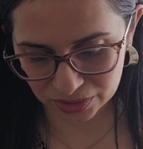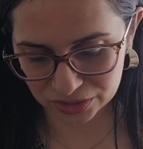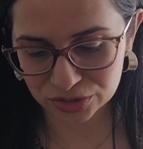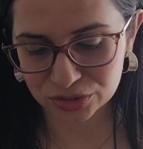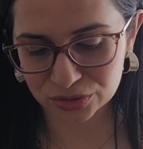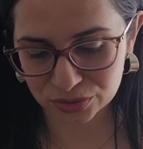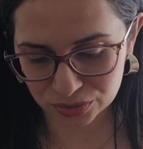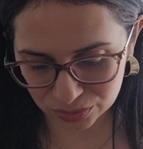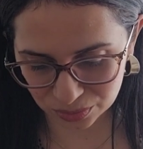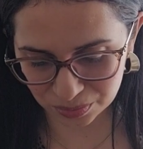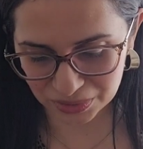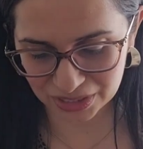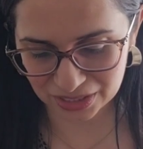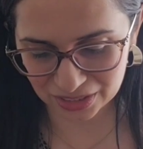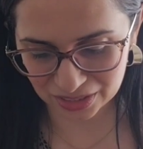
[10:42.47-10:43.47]
to
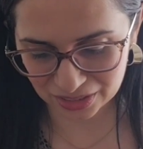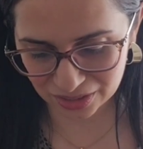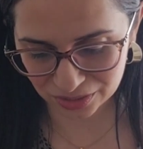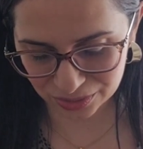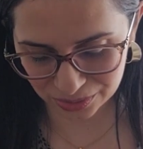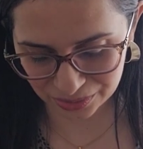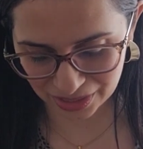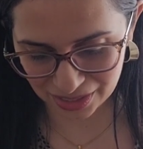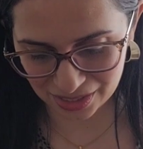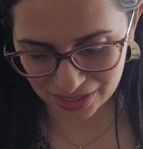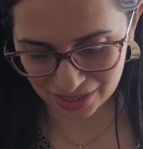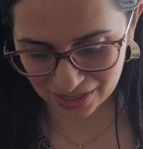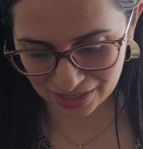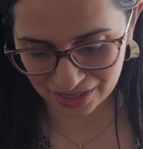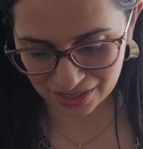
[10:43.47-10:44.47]
be included.
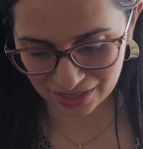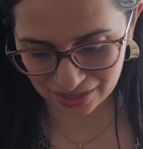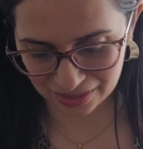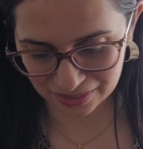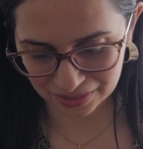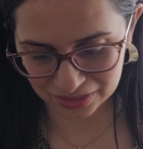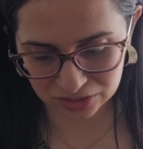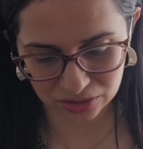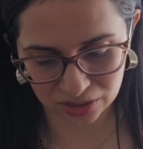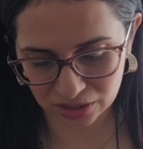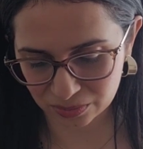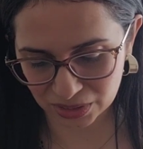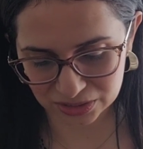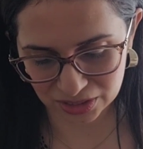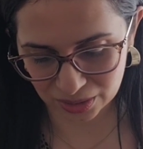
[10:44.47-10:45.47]
Sorry,
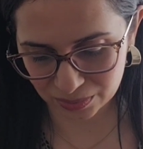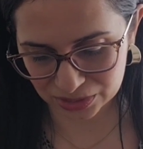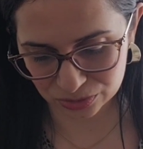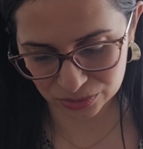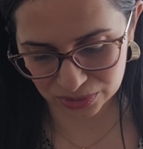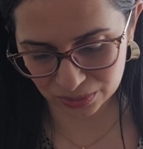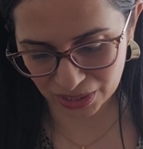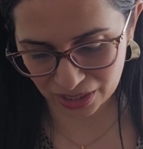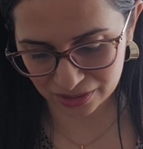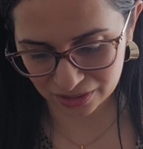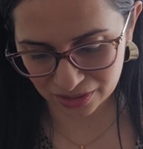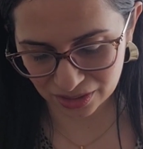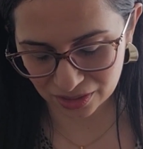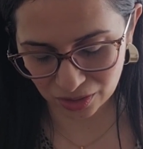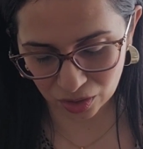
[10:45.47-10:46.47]
my typing's really bad.
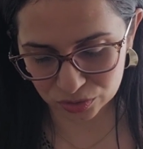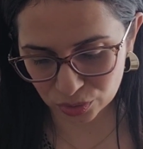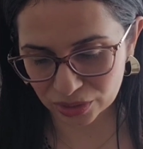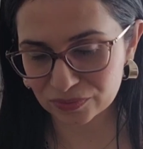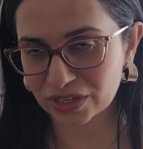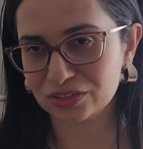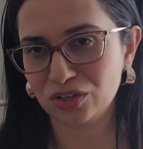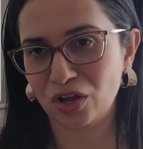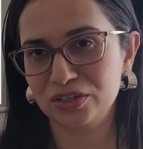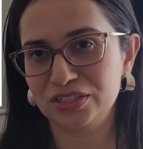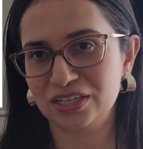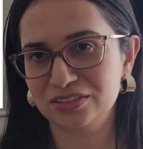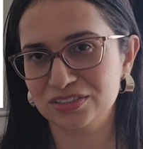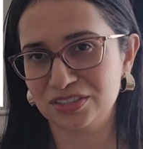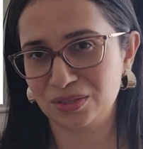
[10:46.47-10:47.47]
Also, I have like long
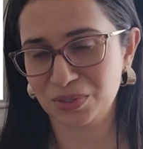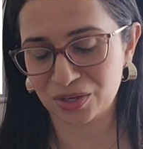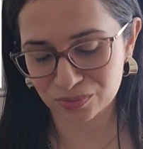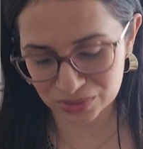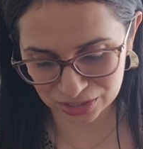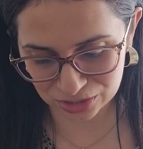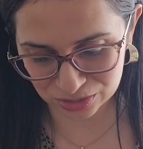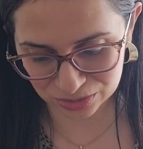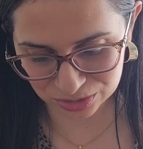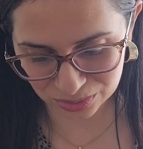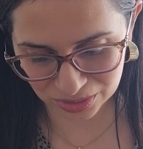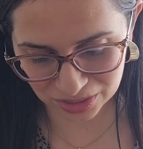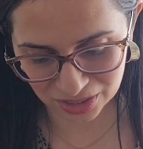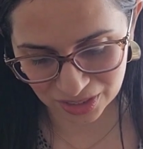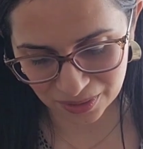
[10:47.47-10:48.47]
nails and I'm not really used to
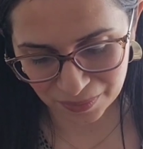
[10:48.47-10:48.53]
it.